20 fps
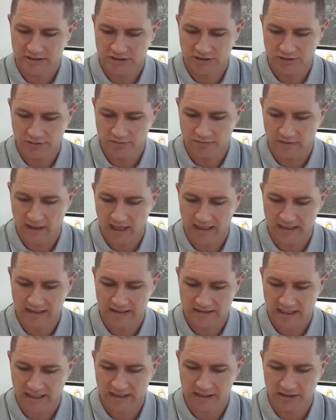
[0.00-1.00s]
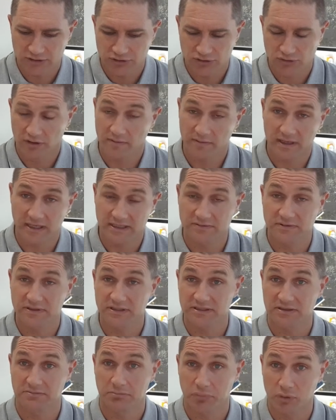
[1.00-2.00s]
to undertake a joint replacement
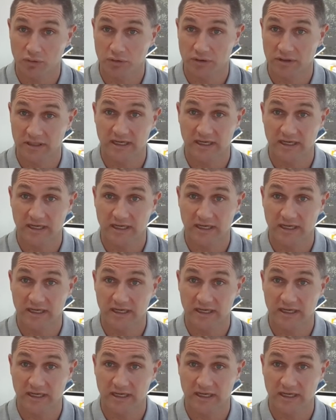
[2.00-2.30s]
is important